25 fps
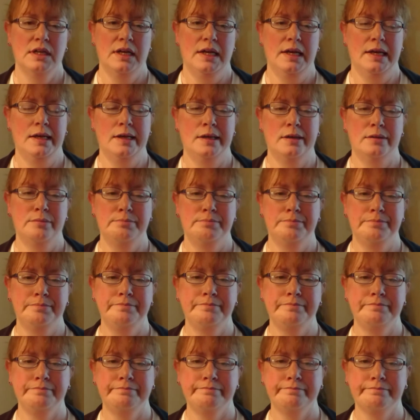
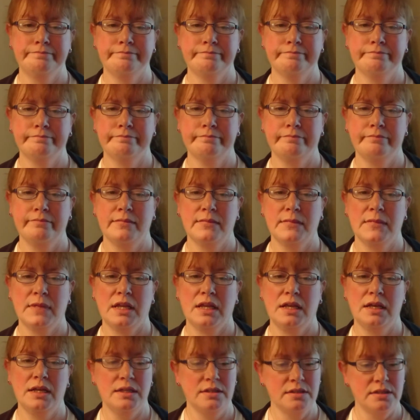
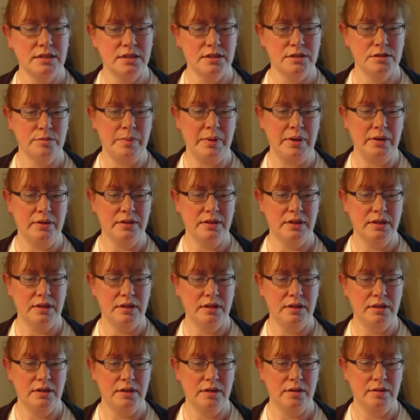It says about
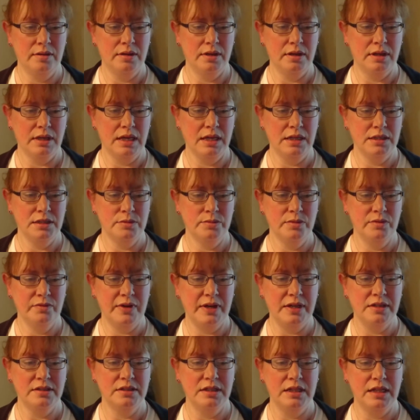a kingdom of
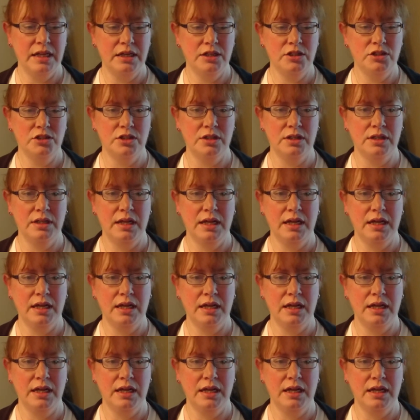isolation,